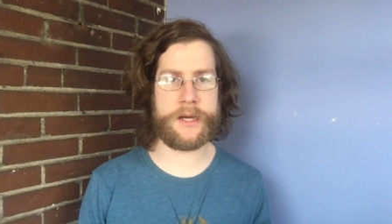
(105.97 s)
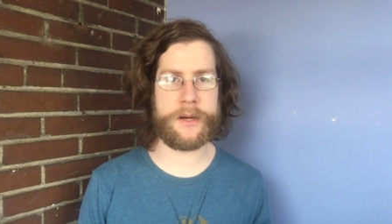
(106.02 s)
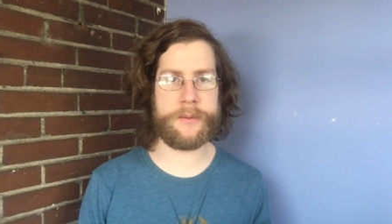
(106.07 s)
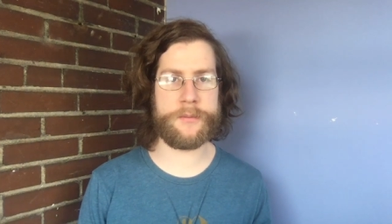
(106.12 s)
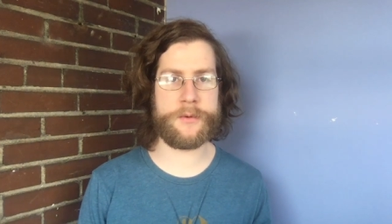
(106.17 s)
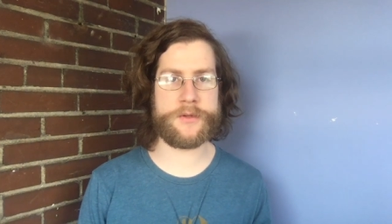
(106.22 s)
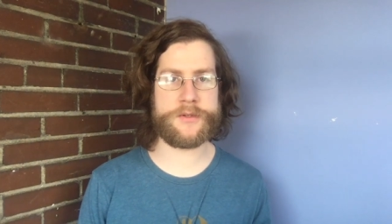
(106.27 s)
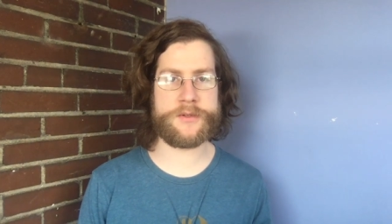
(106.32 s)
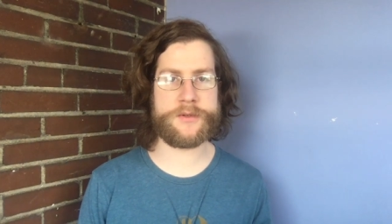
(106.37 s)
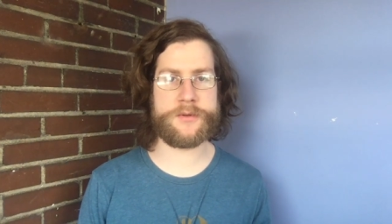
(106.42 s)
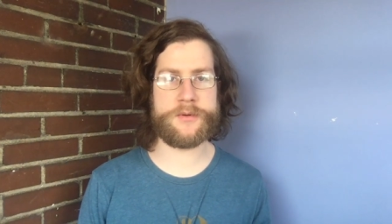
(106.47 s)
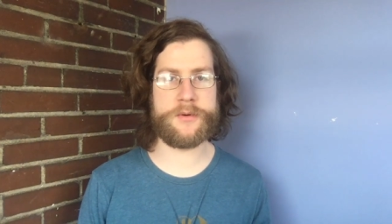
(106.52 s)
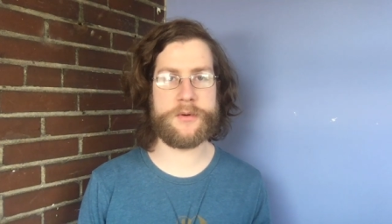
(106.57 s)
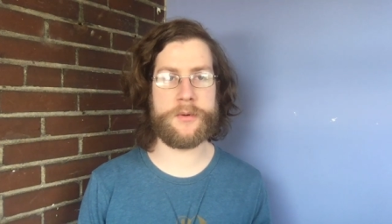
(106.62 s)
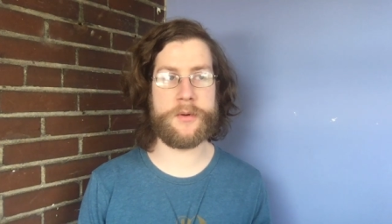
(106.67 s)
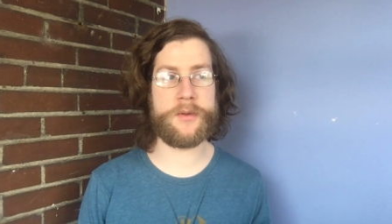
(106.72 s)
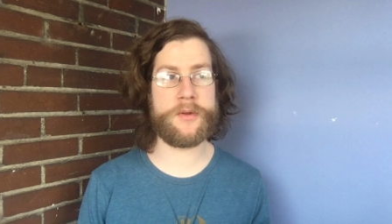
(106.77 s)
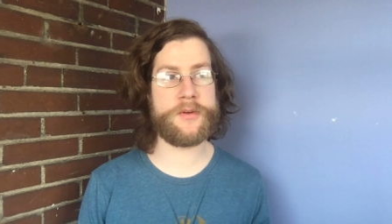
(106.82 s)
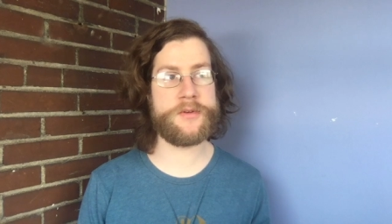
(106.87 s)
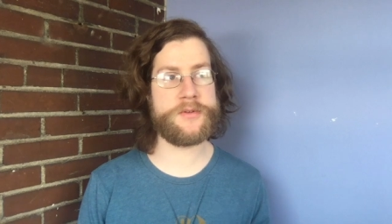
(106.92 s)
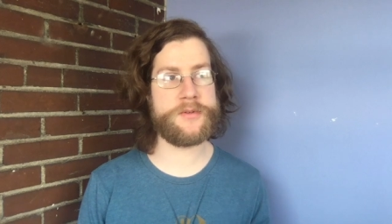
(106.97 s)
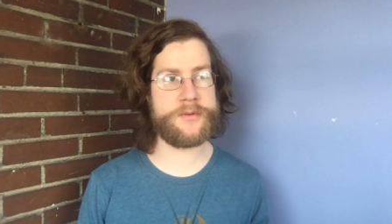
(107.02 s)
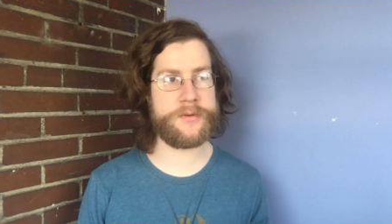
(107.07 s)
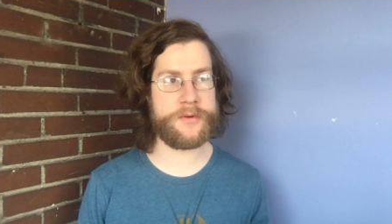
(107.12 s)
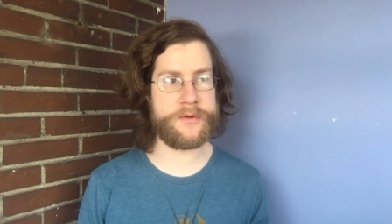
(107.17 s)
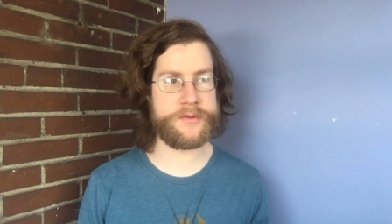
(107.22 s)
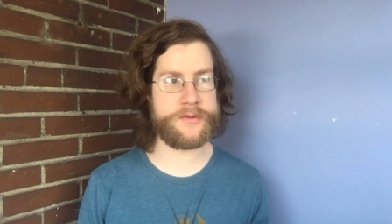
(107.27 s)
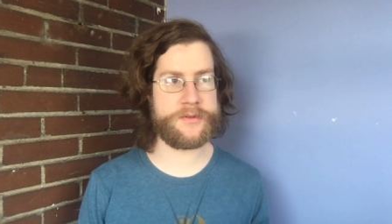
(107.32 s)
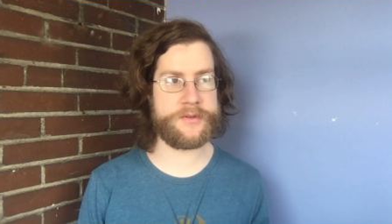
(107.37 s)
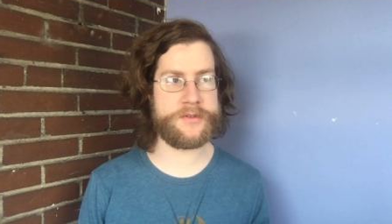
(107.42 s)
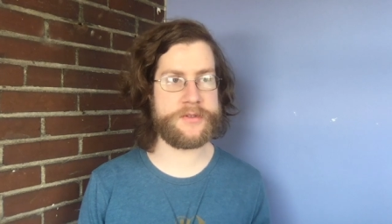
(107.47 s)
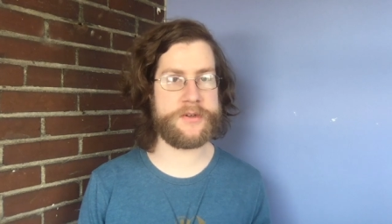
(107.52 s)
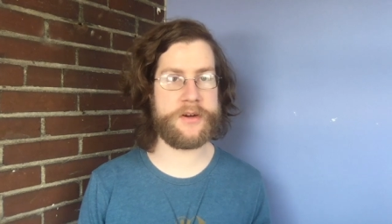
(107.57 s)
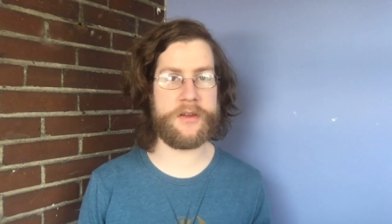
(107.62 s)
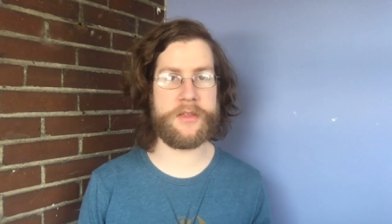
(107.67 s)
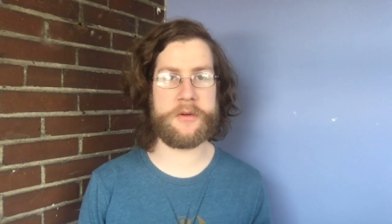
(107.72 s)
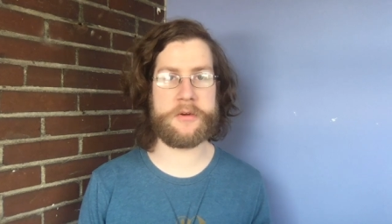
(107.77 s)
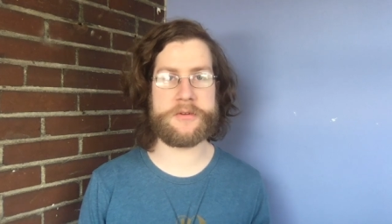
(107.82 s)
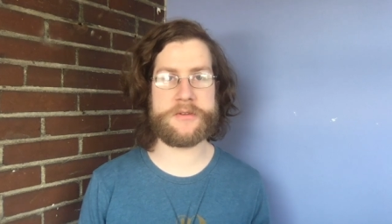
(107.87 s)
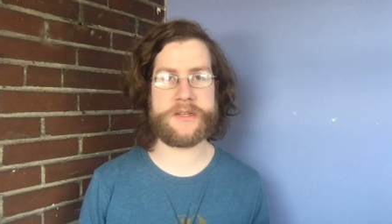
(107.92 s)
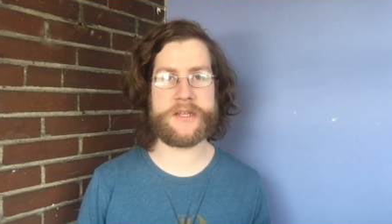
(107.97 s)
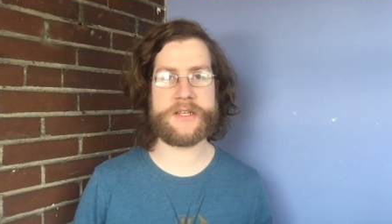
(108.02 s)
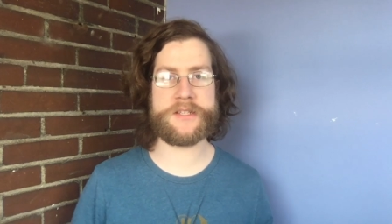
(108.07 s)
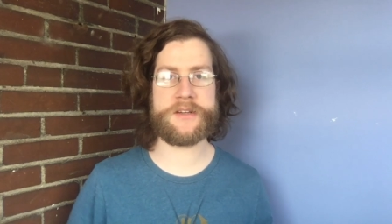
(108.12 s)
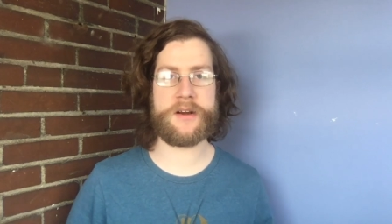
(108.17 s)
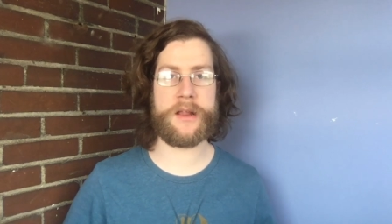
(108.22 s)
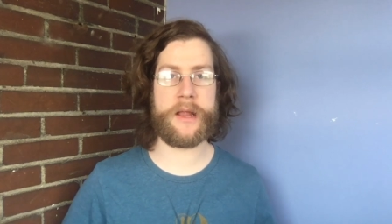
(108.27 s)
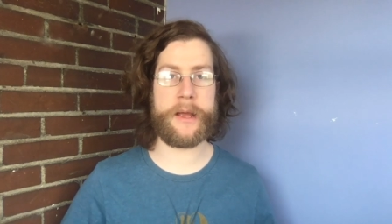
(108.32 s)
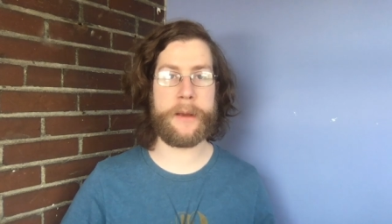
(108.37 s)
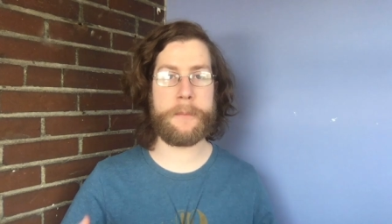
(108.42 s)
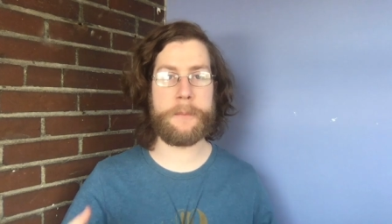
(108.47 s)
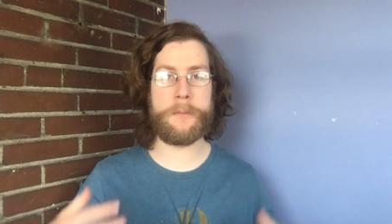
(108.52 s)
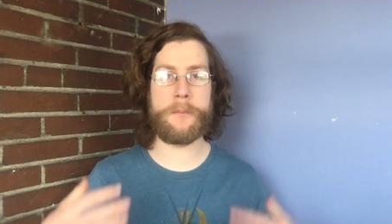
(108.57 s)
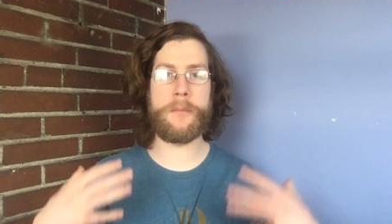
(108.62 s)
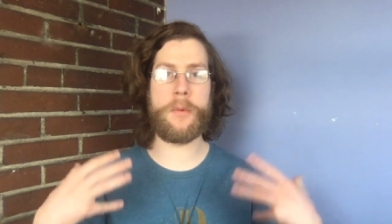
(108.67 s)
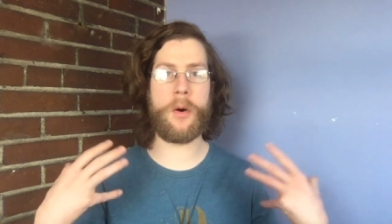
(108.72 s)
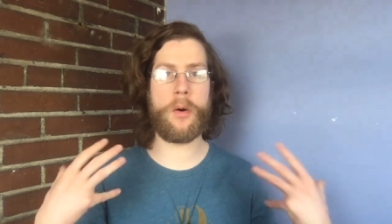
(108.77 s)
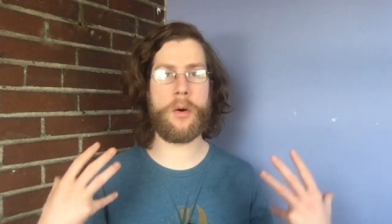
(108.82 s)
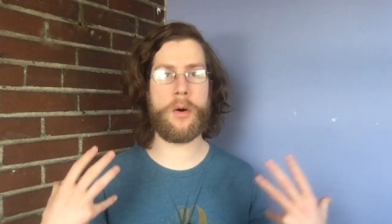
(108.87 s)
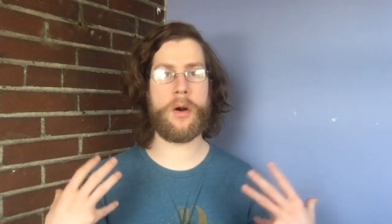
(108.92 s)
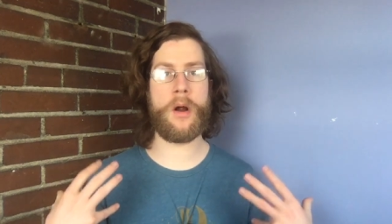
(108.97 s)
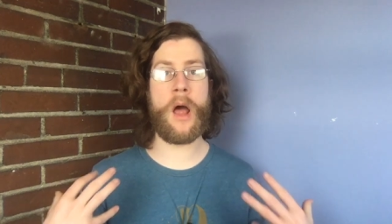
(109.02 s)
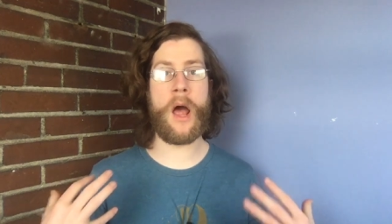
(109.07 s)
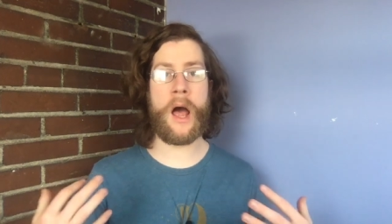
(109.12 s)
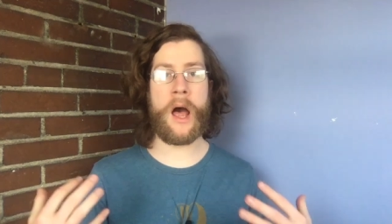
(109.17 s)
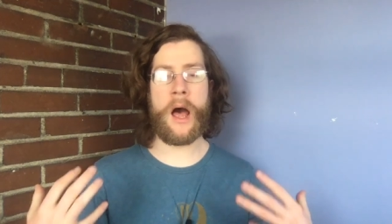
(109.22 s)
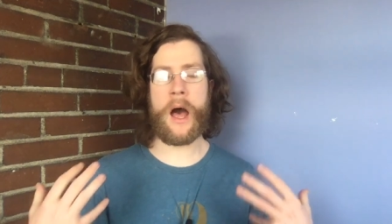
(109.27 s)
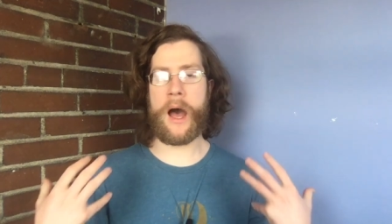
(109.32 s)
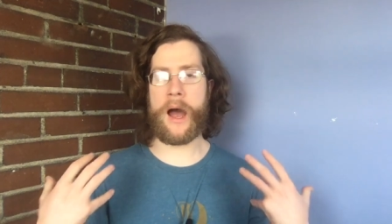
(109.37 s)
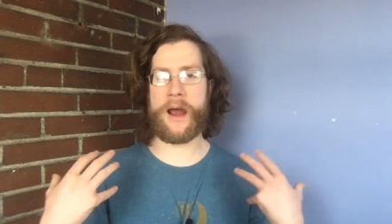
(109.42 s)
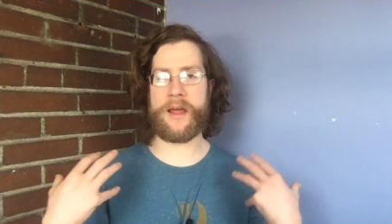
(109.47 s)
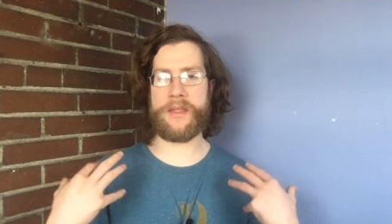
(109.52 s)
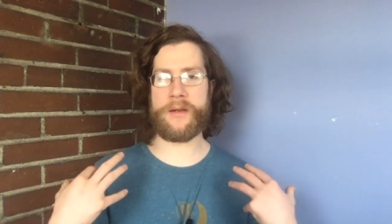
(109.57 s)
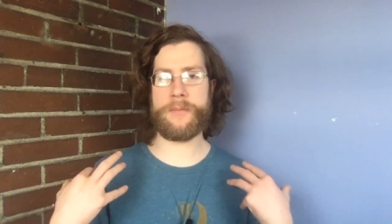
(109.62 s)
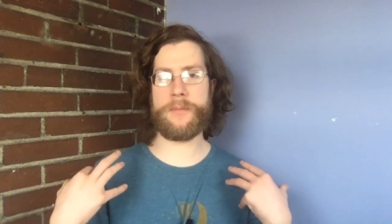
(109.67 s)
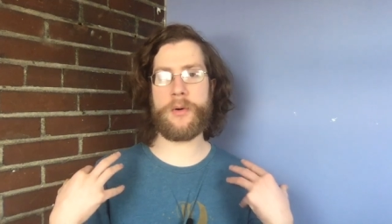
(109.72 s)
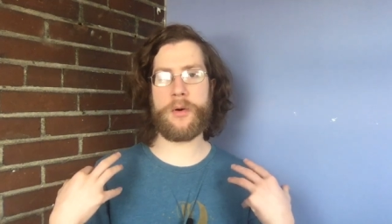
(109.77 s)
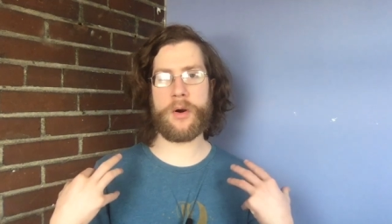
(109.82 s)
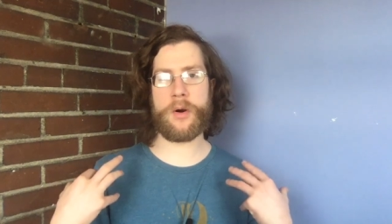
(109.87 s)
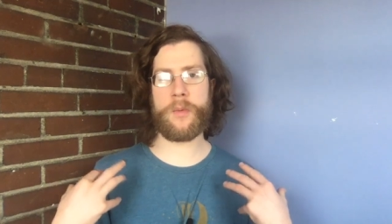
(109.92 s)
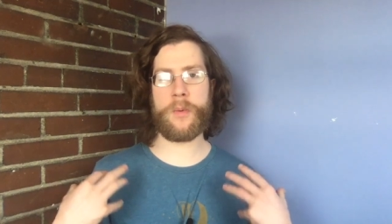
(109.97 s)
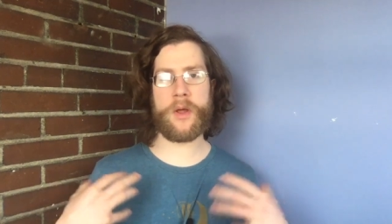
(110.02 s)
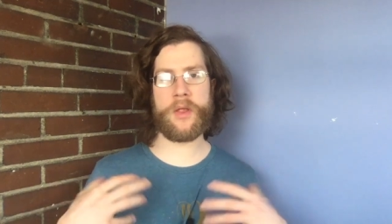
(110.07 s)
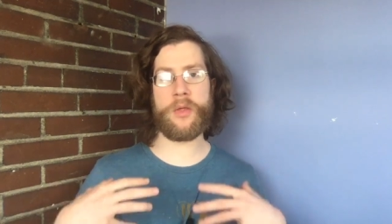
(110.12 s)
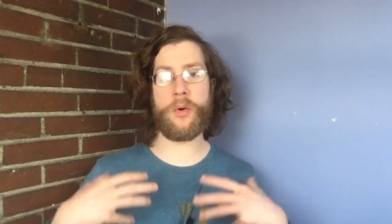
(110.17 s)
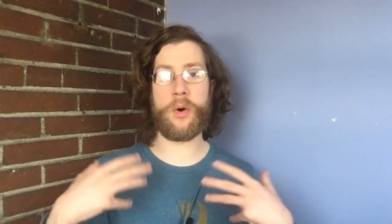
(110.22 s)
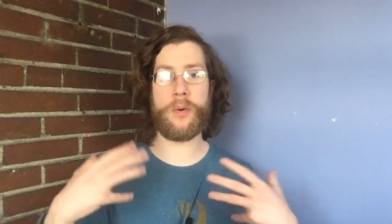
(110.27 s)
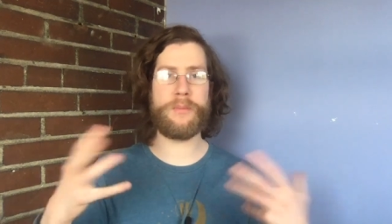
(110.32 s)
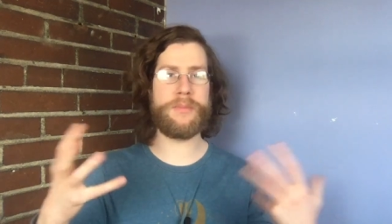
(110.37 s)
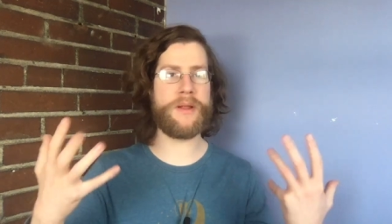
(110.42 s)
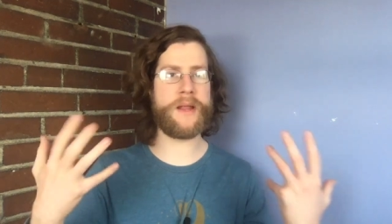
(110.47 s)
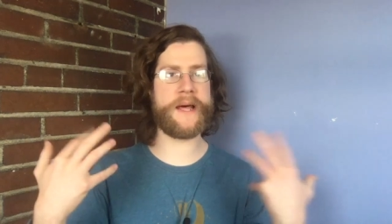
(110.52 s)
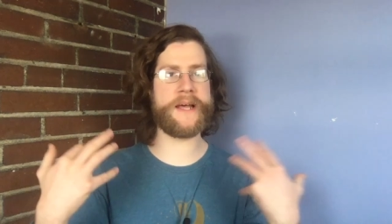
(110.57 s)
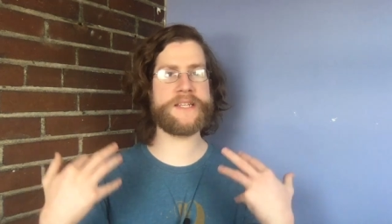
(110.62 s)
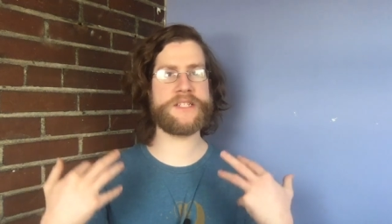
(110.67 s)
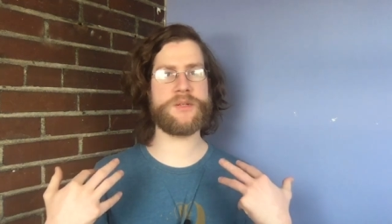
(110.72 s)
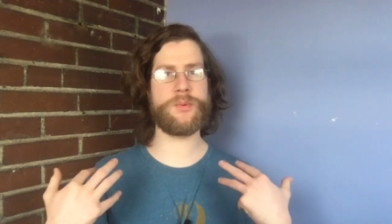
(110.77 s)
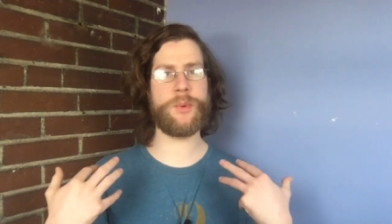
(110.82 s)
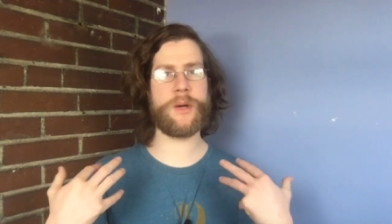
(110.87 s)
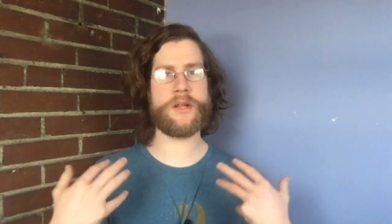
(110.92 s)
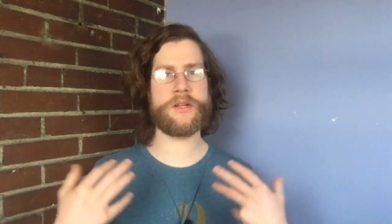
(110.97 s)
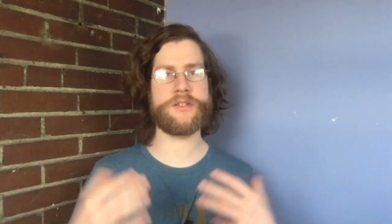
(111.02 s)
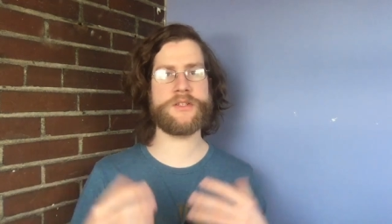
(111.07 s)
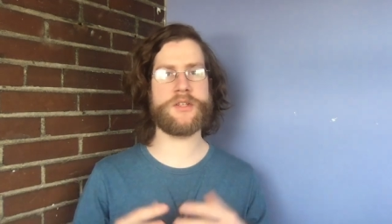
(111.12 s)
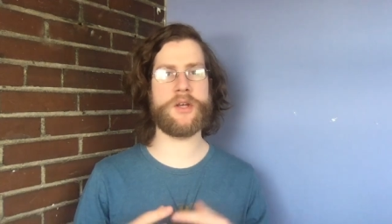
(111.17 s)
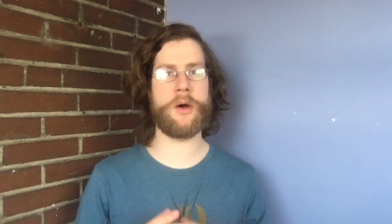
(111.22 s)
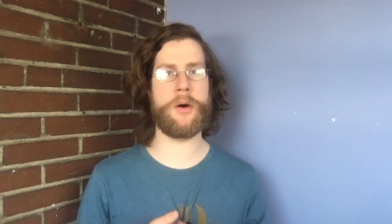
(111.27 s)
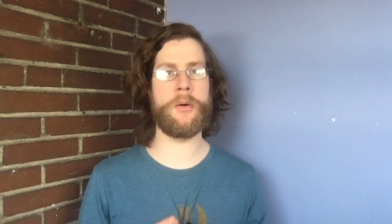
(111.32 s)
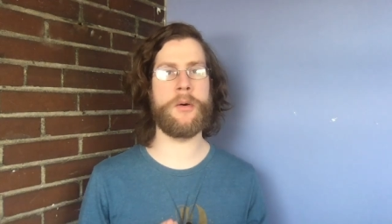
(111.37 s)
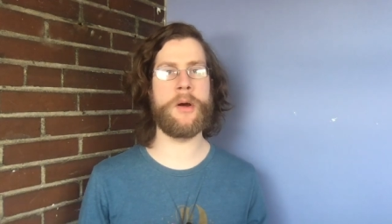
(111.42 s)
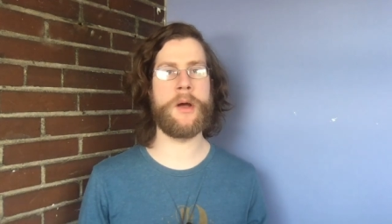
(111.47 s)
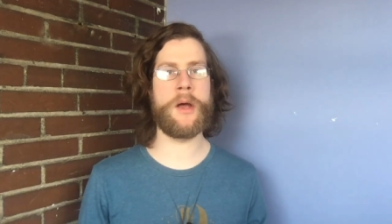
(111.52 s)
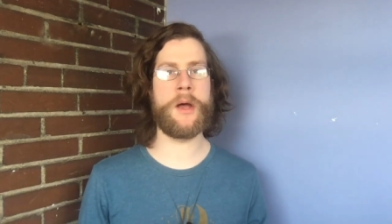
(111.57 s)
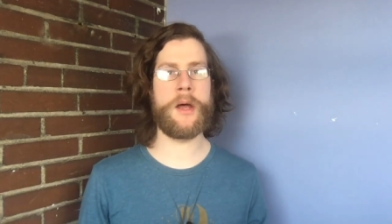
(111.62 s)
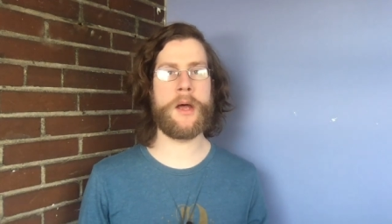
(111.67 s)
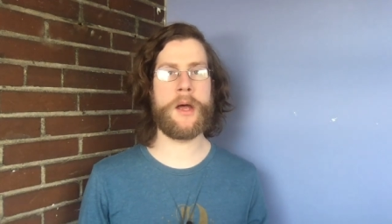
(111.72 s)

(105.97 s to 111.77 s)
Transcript: um, what's cool with sorcerers are those these are like born either born with or blessed with. So